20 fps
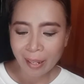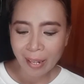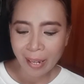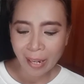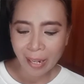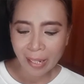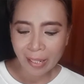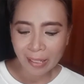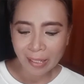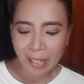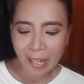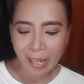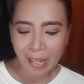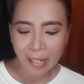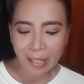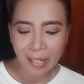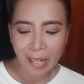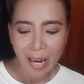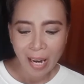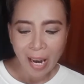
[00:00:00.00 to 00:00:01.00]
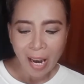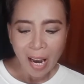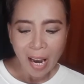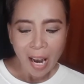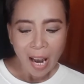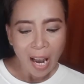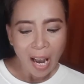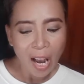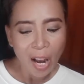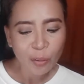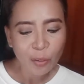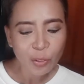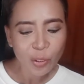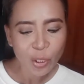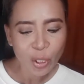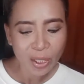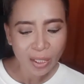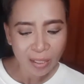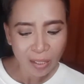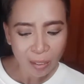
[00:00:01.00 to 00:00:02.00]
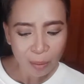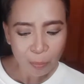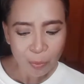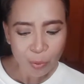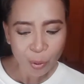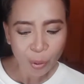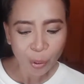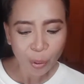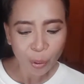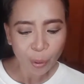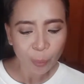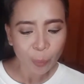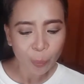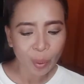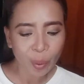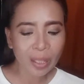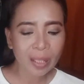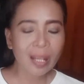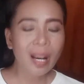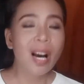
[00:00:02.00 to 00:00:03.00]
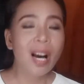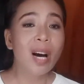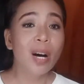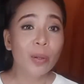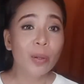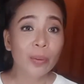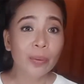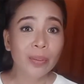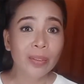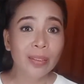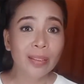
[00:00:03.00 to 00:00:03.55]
and then how she keeps her workout